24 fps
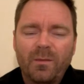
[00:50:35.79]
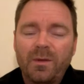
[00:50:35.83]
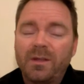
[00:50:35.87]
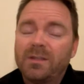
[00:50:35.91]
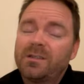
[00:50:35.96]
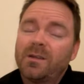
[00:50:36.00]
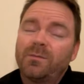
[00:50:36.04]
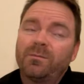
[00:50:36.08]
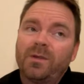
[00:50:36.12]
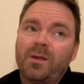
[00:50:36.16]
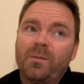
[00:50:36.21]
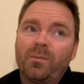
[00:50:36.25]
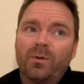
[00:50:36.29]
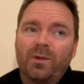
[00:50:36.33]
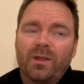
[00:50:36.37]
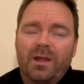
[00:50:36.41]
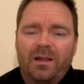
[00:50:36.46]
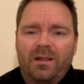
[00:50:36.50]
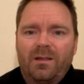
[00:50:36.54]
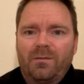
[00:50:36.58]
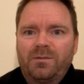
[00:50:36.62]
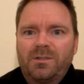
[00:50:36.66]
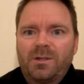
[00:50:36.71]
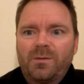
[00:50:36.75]
I mean, some people,
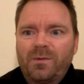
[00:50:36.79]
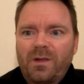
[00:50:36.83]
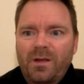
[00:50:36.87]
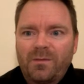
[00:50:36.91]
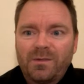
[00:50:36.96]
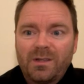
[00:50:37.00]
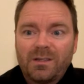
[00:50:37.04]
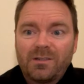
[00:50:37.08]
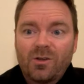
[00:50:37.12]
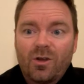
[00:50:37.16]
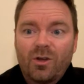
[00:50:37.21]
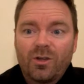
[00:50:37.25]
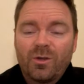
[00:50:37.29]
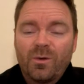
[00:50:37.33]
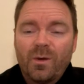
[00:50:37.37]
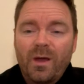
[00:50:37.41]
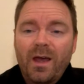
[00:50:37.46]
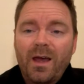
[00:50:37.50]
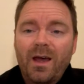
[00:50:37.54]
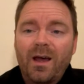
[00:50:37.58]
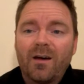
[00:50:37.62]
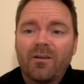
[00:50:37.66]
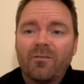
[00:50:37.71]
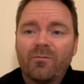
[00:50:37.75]
sometimes that's all you
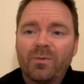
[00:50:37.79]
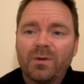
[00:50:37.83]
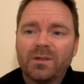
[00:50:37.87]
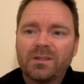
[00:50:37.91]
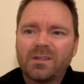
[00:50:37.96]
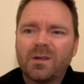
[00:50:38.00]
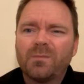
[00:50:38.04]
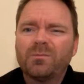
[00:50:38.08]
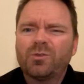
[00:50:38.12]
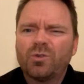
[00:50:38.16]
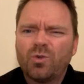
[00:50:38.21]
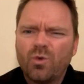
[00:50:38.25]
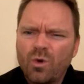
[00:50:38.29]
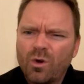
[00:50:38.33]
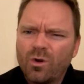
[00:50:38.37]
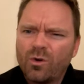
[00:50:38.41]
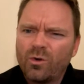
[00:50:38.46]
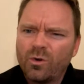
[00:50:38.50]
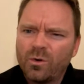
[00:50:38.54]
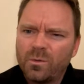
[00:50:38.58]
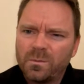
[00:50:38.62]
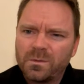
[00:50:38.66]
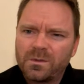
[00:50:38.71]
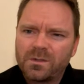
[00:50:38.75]
have, but some tour
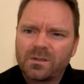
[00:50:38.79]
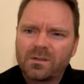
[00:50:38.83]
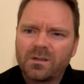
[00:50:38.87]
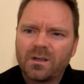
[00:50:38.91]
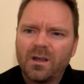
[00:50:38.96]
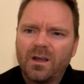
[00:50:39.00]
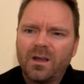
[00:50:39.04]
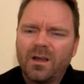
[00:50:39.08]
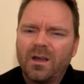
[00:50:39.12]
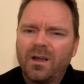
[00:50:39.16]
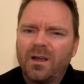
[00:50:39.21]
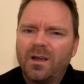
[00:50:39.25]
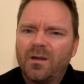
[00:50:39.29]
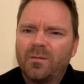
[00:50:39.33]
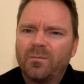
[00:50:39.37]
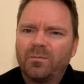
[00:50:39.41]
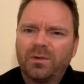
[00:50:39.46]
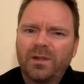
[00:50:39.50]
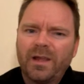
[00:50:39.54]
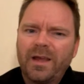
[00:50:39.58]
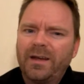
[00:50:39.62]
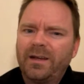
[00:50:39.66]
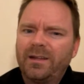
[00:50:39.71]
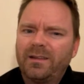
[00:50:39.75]
groups
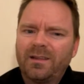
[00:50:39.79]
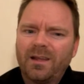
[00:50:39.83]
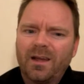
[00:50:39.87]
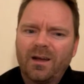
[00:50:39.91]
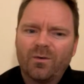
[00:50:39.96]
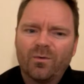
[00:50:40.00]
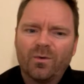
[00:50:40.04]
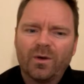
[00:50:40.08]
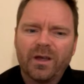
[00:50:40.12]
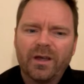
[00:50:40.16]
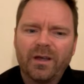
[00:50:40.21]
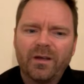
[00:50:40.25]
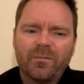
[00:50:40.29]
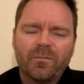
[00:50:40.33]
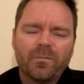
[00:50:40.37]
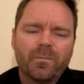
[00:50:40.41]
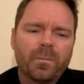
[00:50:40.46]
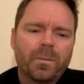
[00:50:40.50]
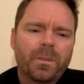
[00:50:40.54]
plan it that way.